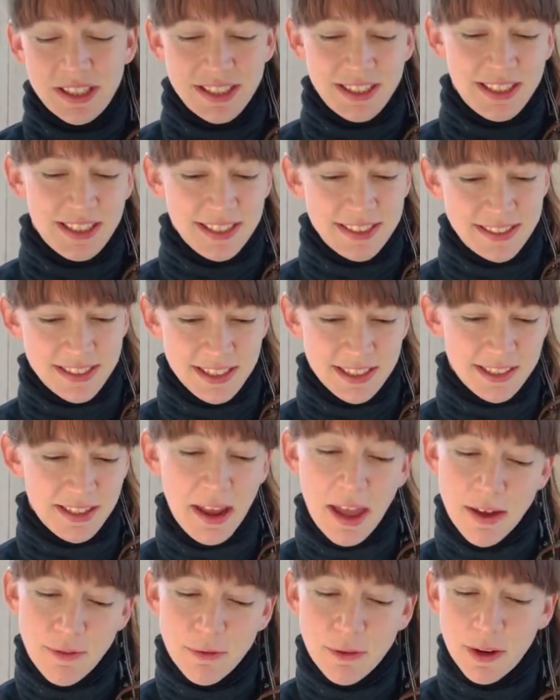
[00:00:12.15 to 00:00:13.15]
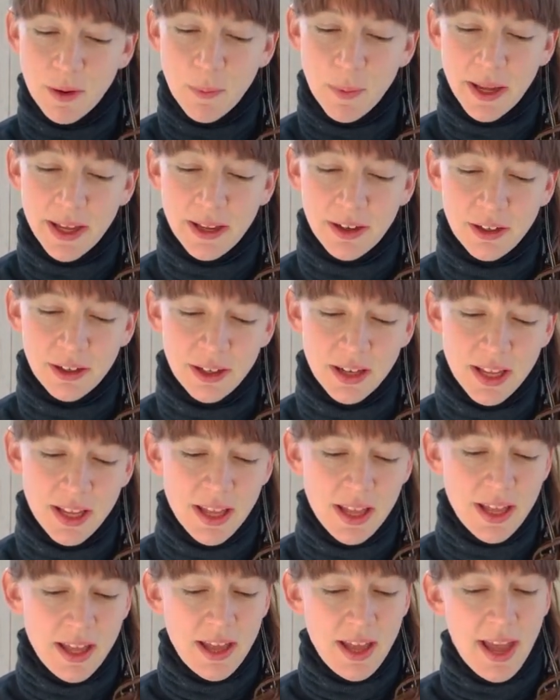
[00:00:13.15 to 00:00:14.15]
I take it everywhere
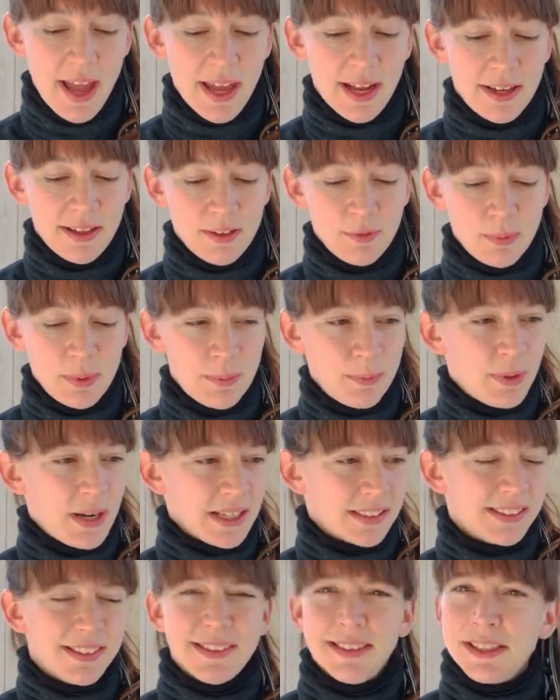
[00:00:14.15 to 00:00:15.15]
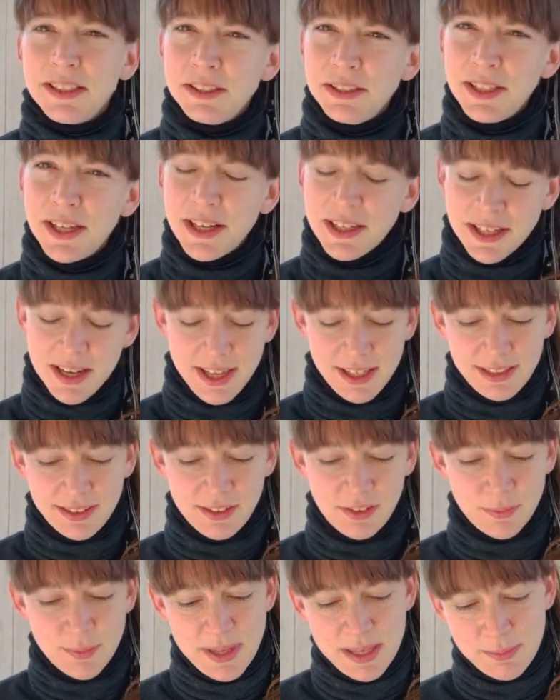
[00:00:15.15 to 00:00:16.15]
and I've been practicing a lot and it's
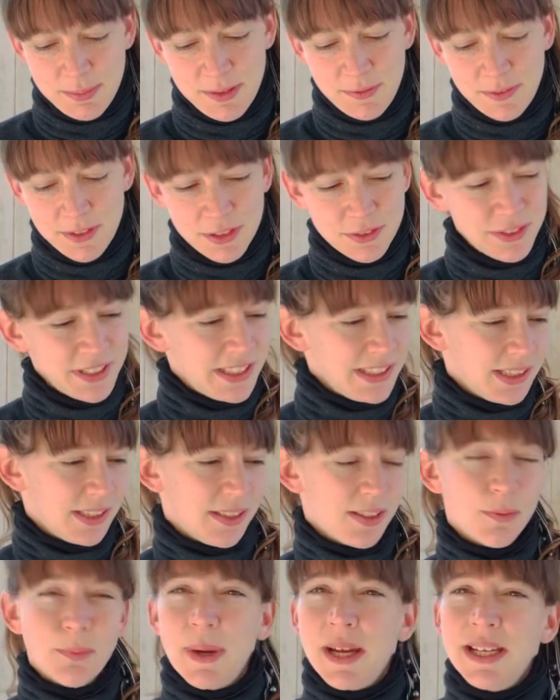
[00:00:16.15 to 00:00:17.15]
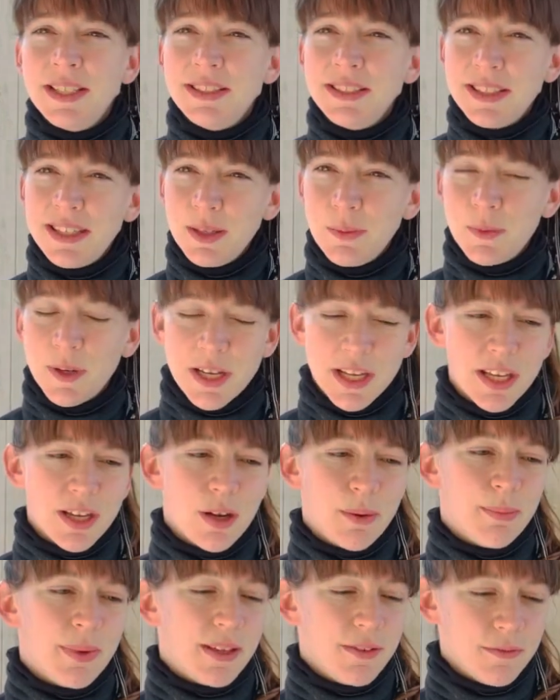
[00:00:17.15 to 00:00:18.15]
made me feel really inspired to keep working on my
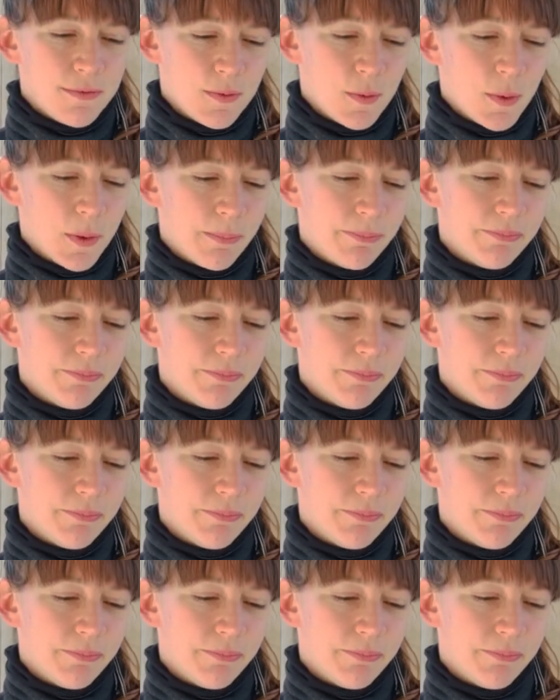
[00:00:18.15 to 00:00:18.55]
form.